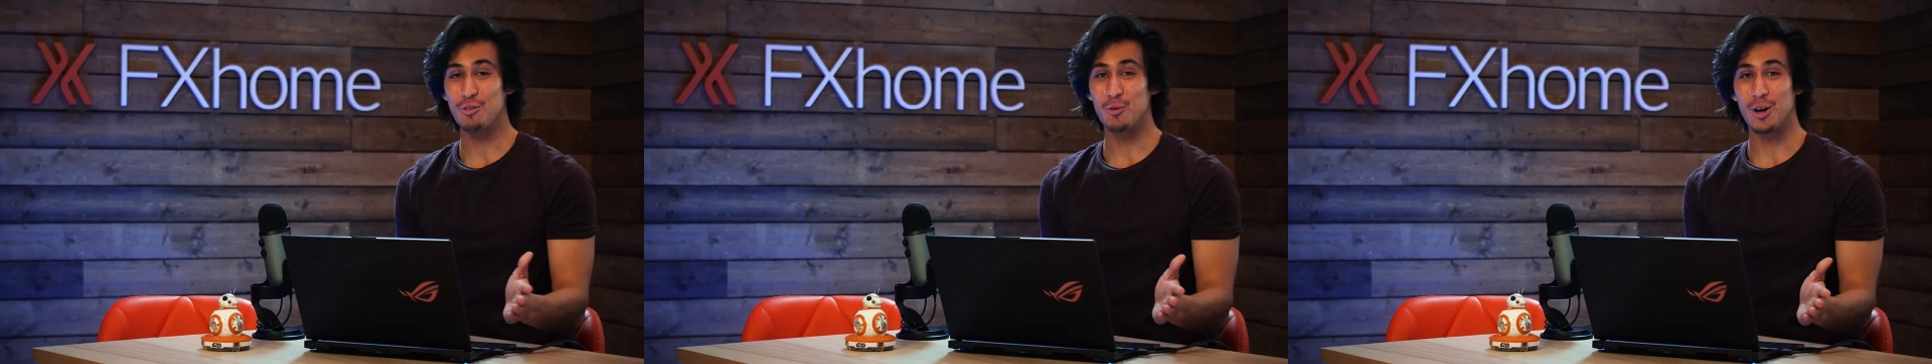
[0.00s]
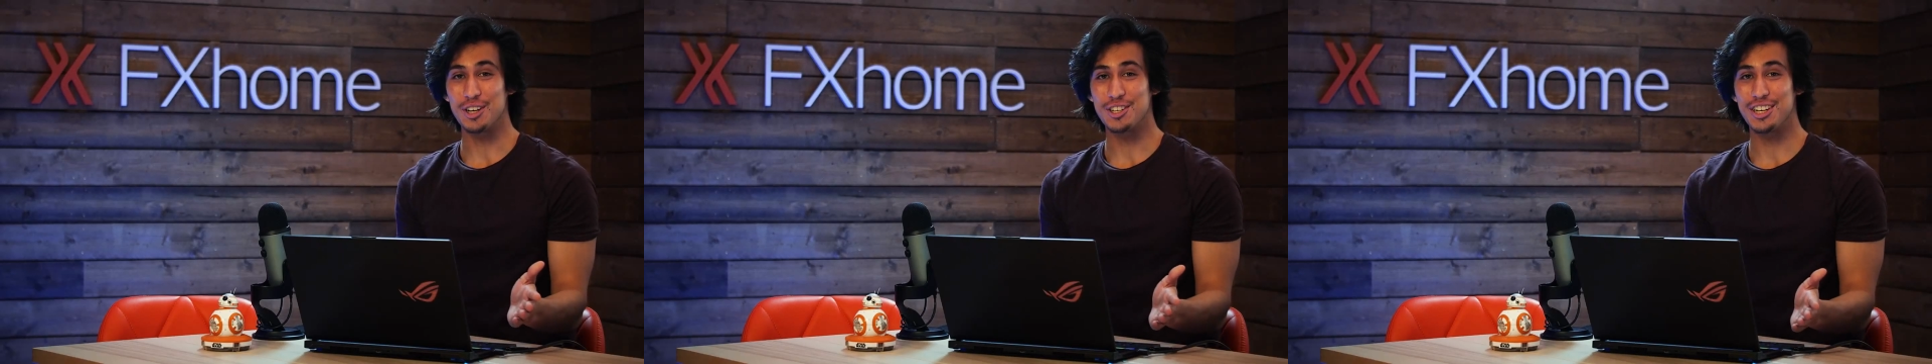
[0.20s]

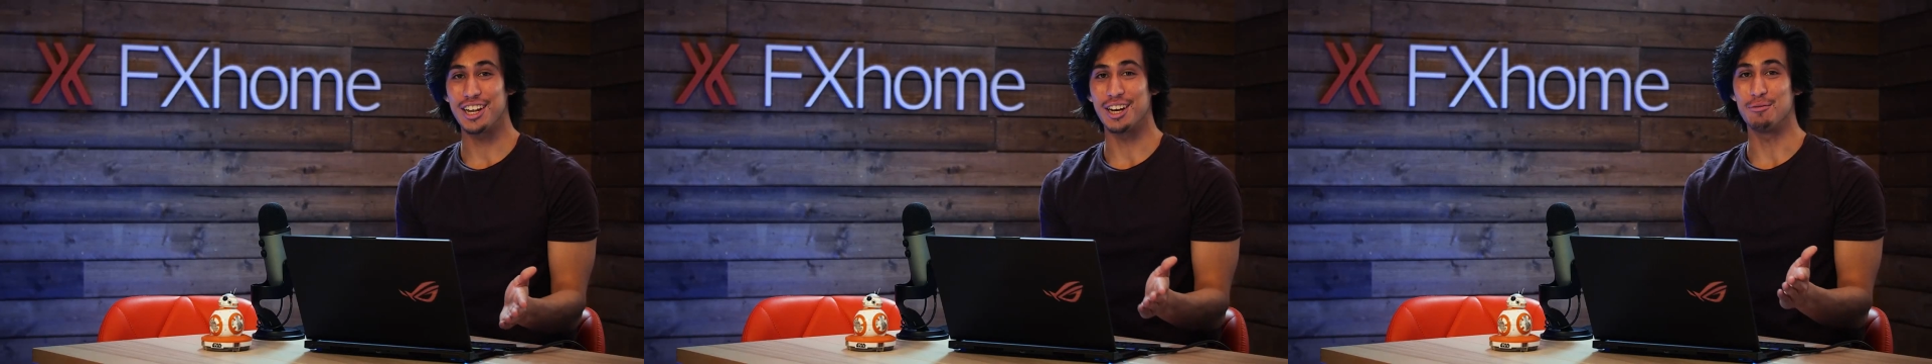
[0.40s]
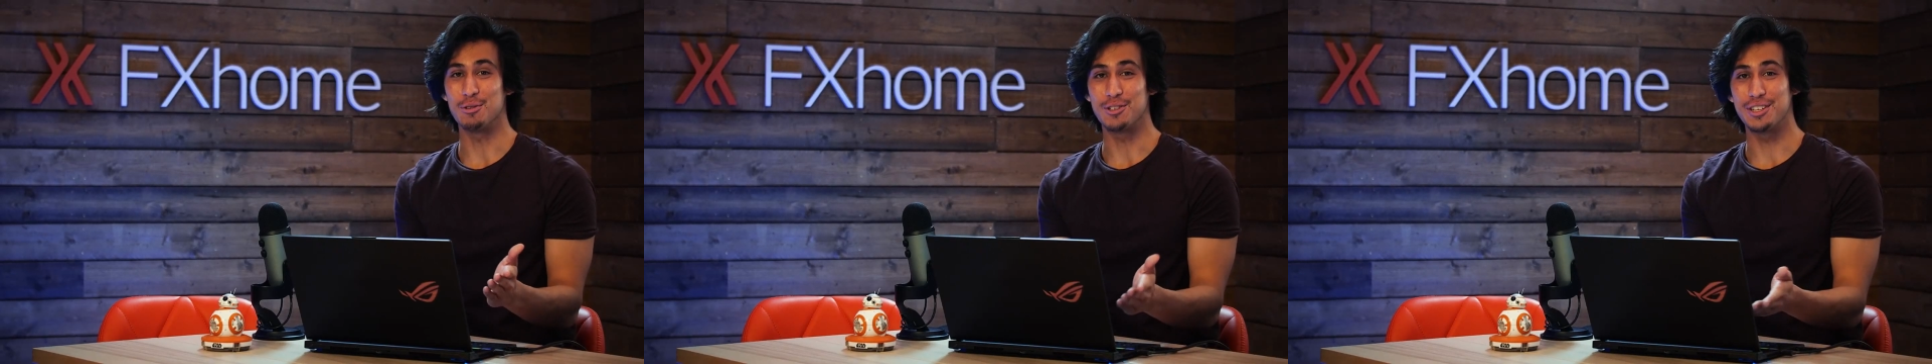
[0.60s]
for watching,
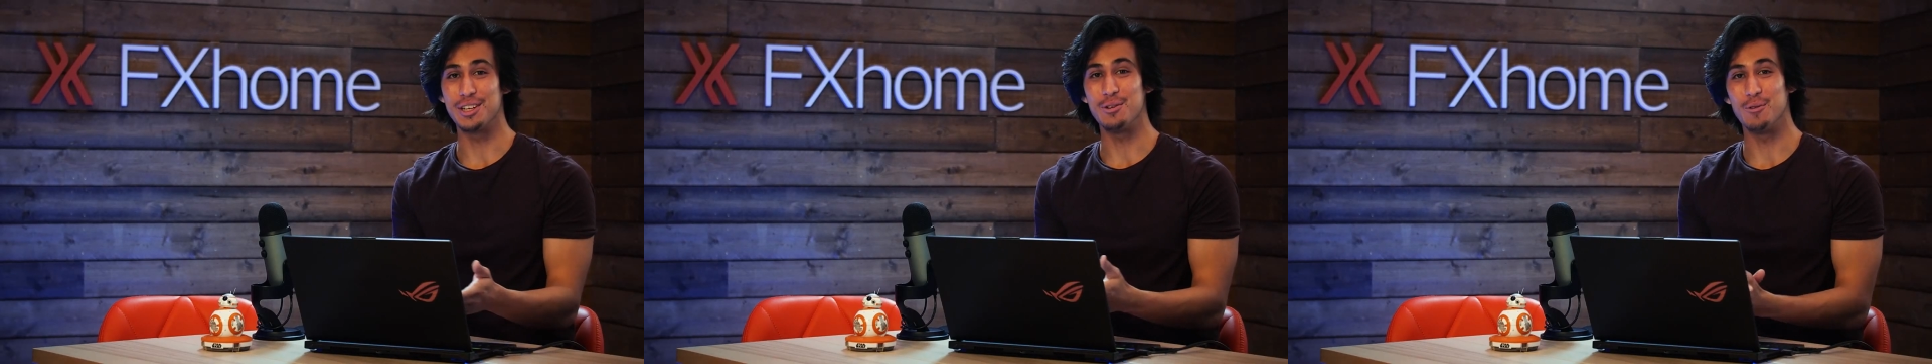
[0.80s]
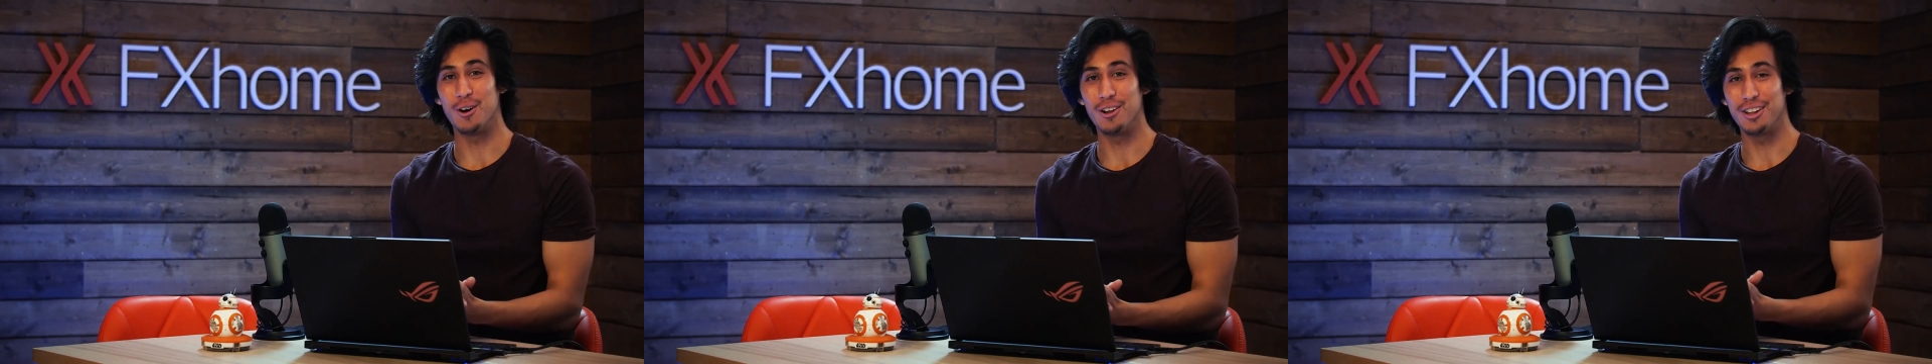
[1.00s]
and we'll see
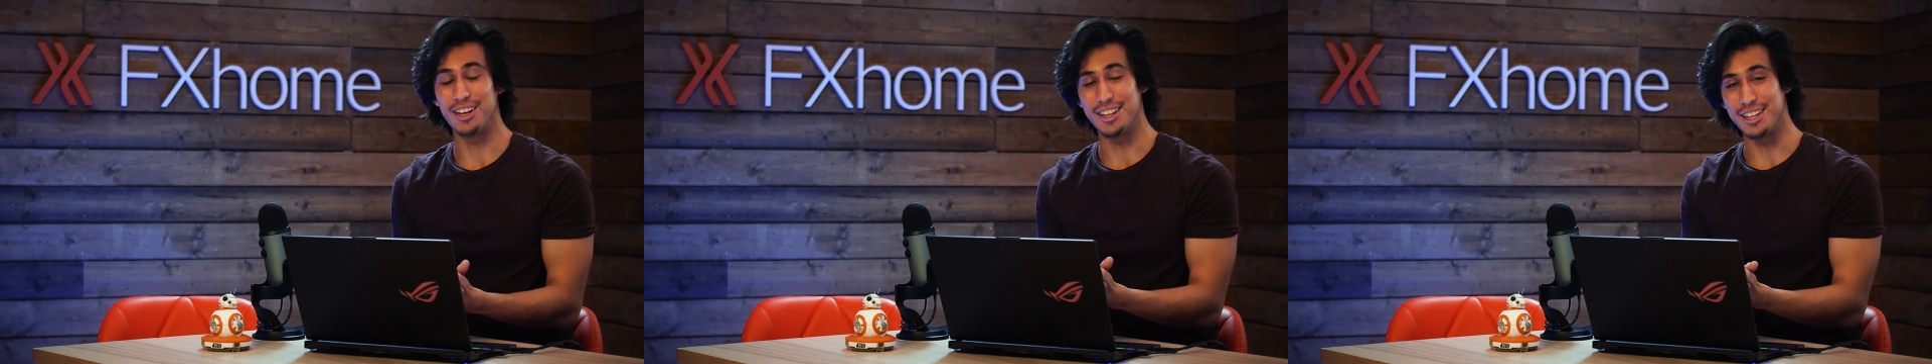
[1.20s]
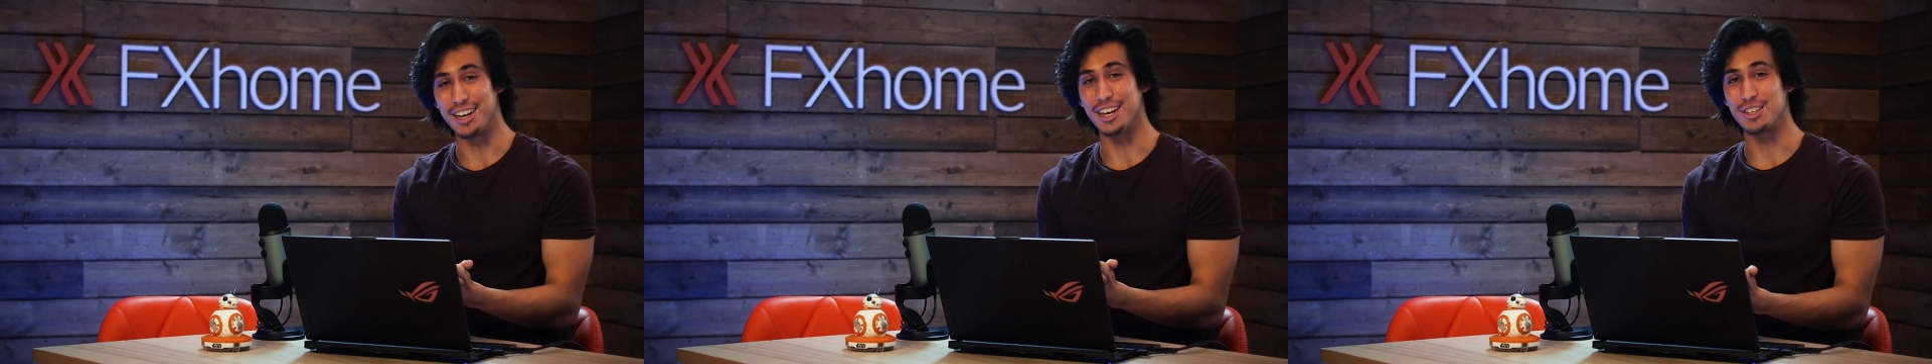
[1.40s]
you all
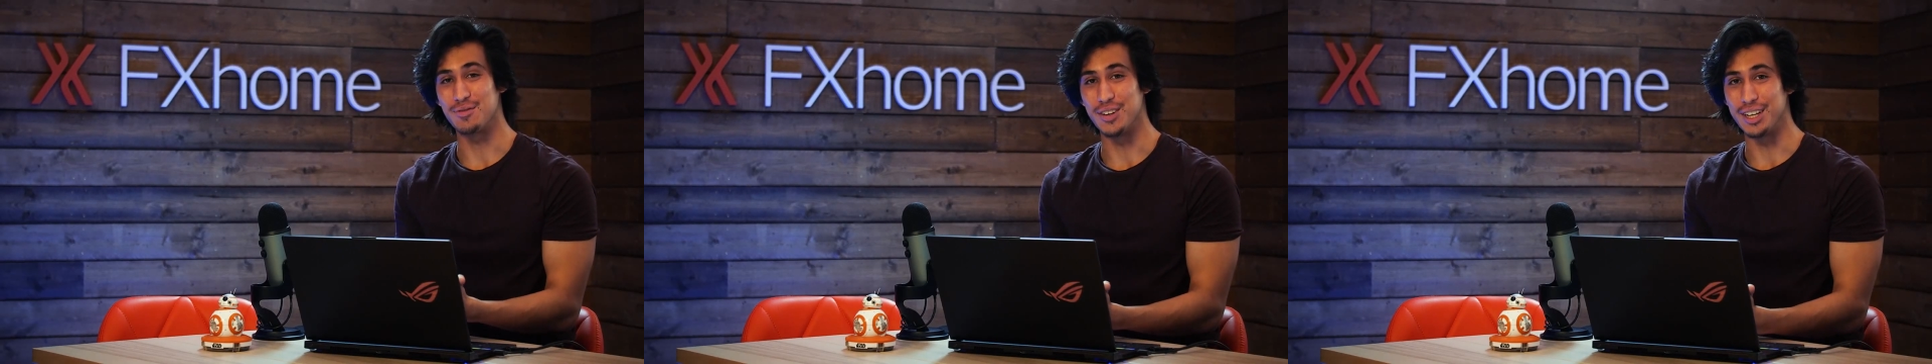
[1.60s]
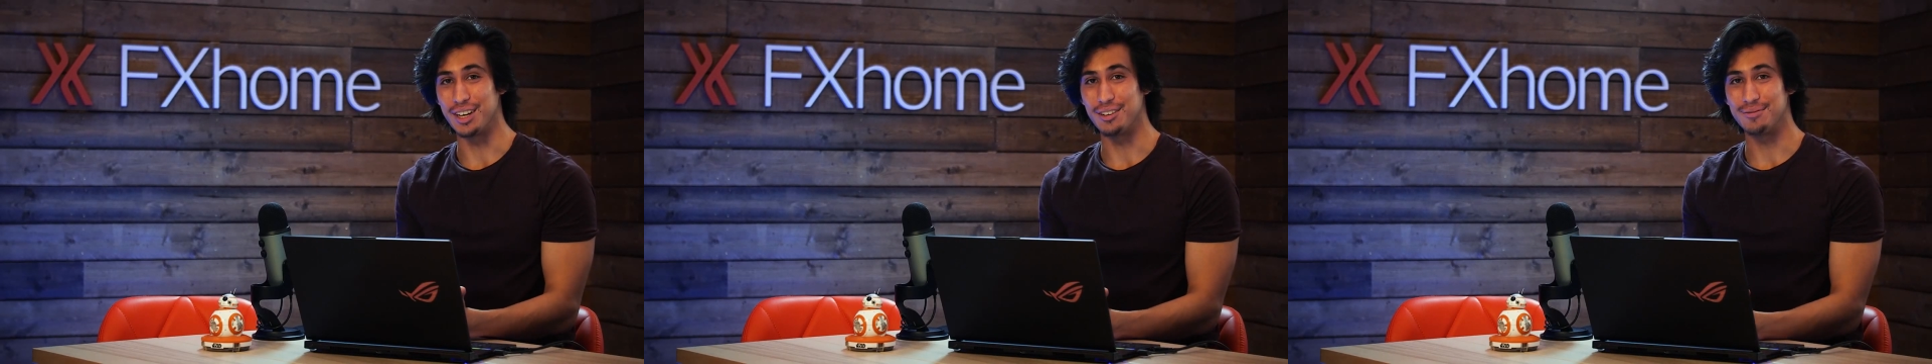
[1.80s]
in the next
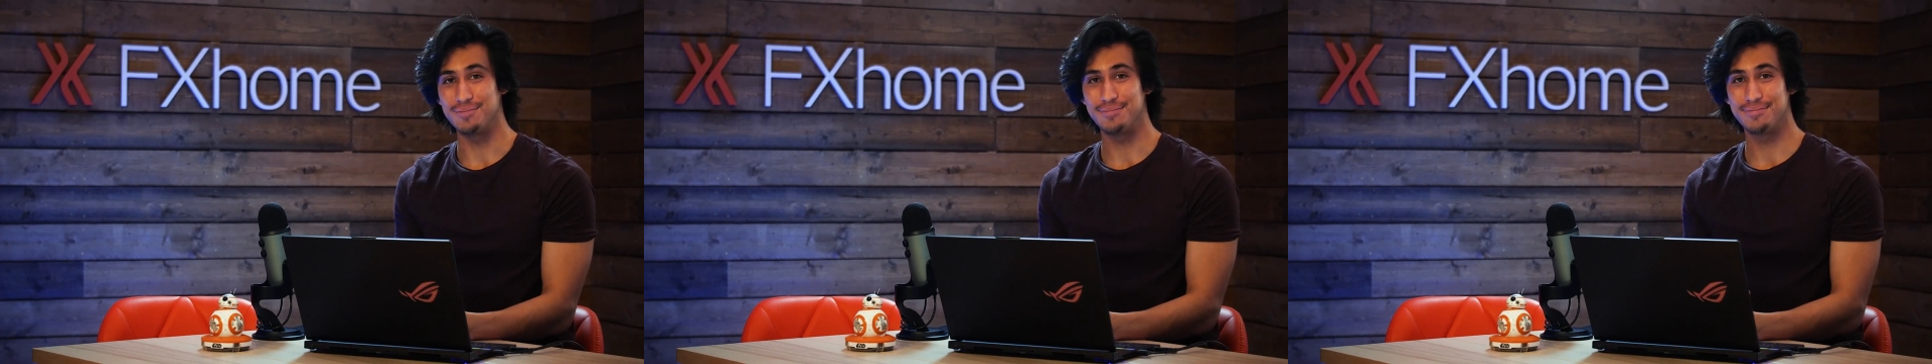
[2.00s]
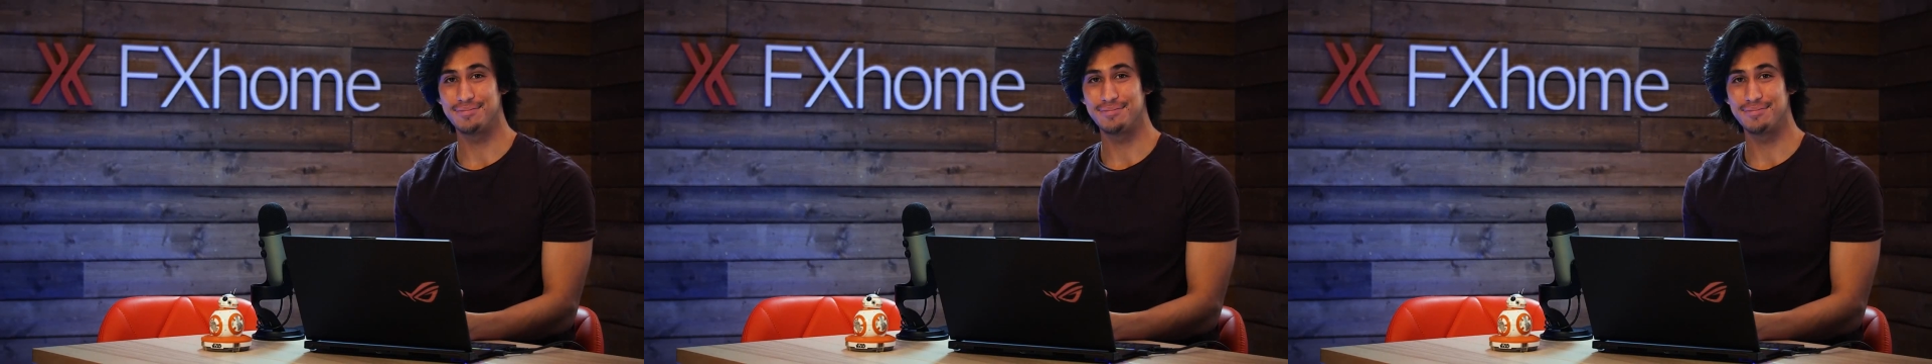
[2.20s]
video.